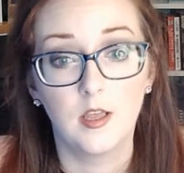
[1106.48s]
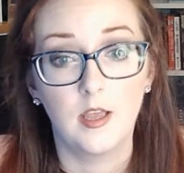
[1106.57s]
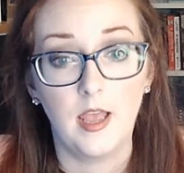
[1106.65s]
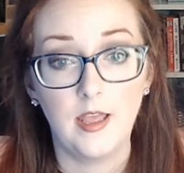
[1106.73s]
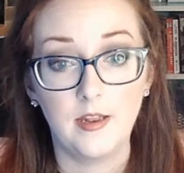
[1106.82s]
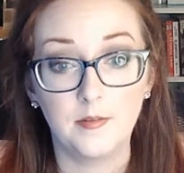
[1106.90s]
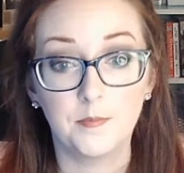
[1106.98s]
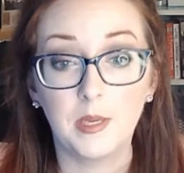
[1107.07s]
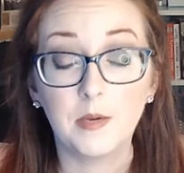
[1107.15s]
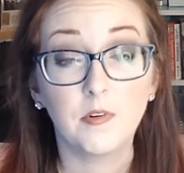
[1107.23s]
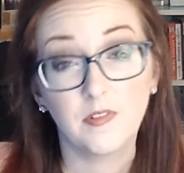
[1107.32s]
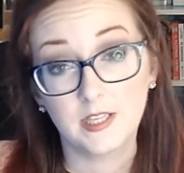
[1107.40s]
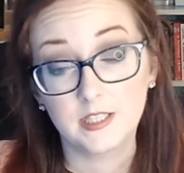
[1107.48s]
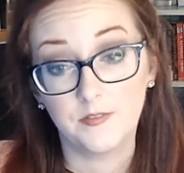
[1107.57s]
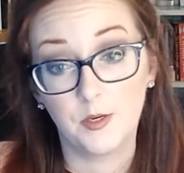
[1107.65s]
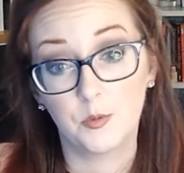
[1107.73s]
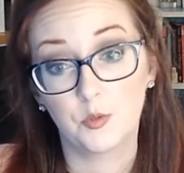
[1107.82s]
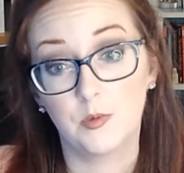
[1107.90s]
And being reflexive
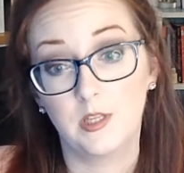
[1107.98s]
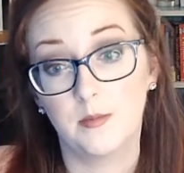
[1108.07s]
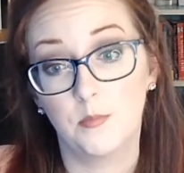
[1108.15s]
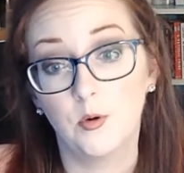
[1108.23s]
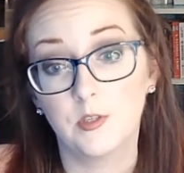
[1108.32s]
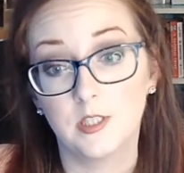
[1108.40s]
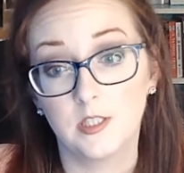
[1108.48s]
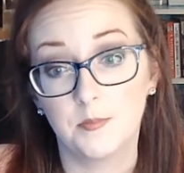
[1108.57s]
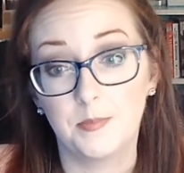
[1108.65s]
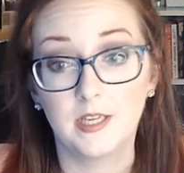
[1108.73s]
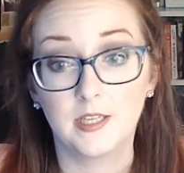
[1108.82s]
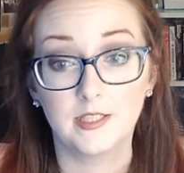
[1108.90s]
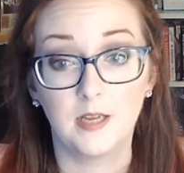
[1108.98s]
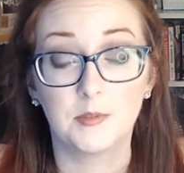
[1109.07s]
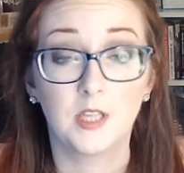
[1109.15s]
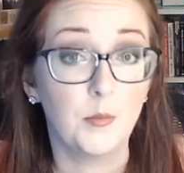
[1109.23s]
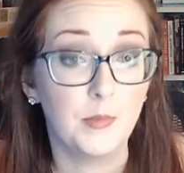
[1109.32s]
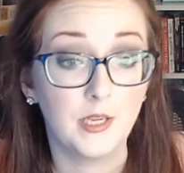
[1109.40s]
here was really important because I was
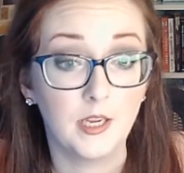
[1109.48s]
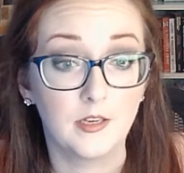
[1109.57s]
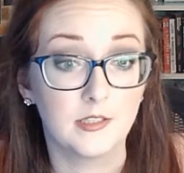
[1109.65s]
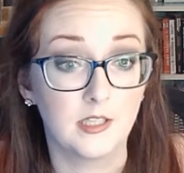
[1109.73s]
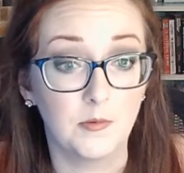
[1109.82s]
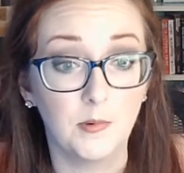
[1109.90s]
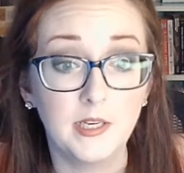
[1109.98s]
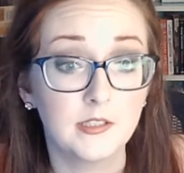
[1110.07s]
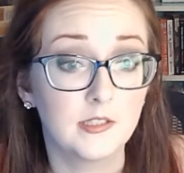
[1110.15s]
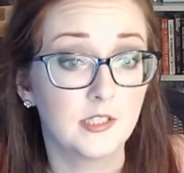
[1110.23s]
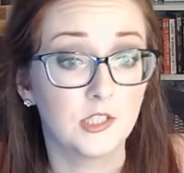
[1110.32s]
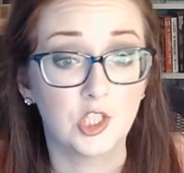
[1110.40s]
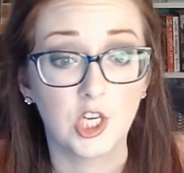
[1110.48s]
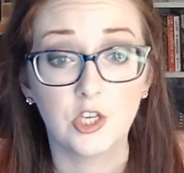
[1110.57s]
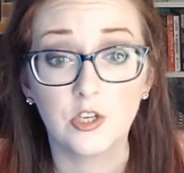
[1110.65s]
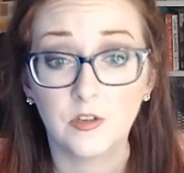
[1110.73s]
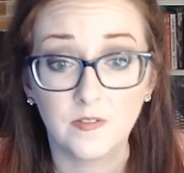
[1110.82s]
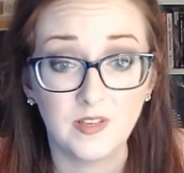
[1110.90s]
coming in as a white,
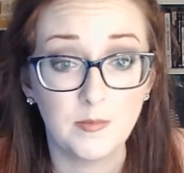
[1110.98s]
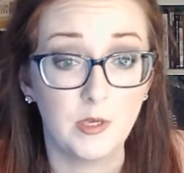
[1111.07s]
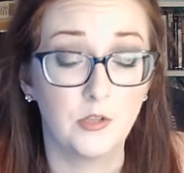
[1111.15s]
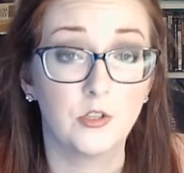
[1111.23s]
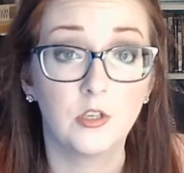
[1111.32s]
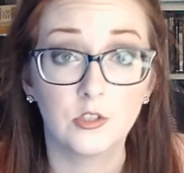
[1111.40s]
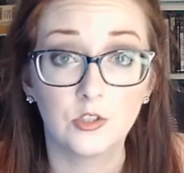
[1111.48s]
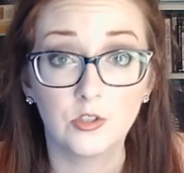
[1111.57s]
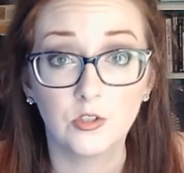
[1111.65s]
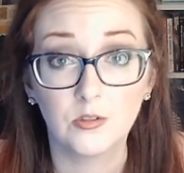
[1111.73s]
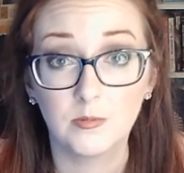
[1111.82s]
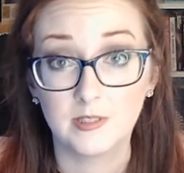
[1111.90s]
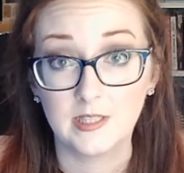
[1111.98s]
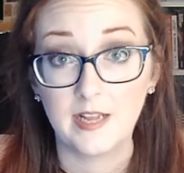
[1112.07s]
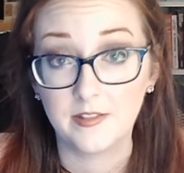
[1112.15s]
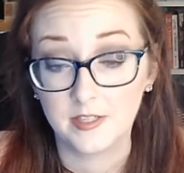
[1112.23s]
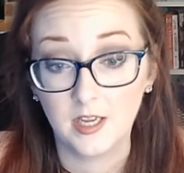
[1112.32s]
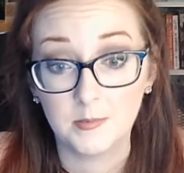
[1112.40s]
cisgender female nurse who was at
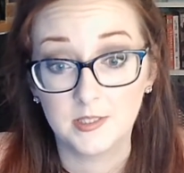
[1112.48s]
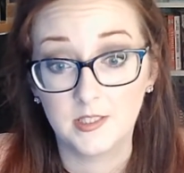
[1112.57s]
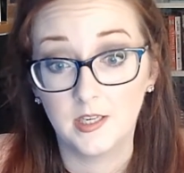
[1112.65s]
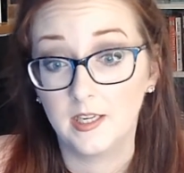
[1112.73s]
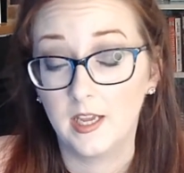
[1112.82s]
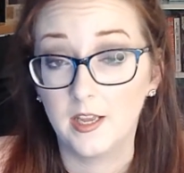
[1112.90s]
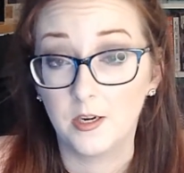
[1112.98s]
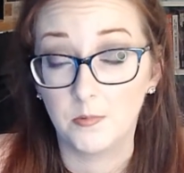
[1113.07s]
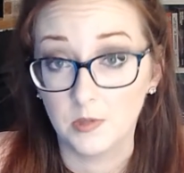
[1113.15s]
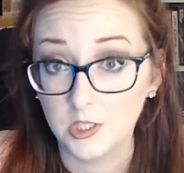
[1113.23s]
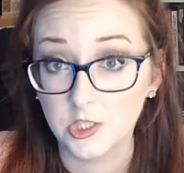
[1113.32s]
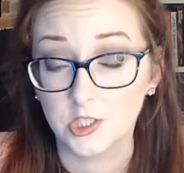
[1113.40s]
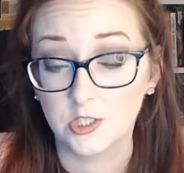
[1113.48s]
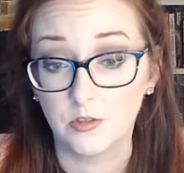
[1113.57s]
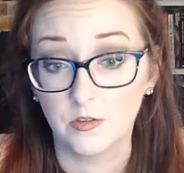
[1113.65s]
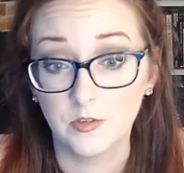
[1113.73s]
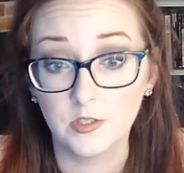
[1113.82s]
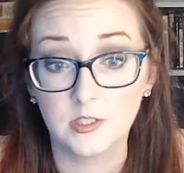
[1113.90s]
the time studying at a religious
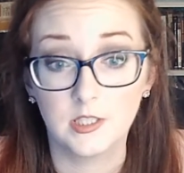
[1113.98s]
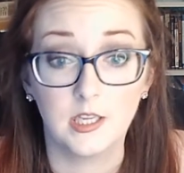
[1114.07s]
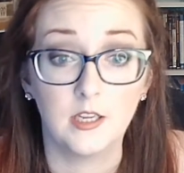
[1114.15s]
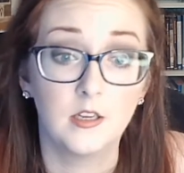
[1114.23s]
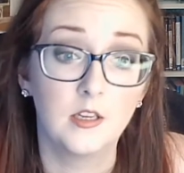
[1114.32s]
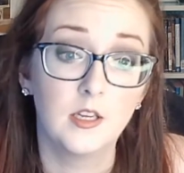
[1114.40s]
university.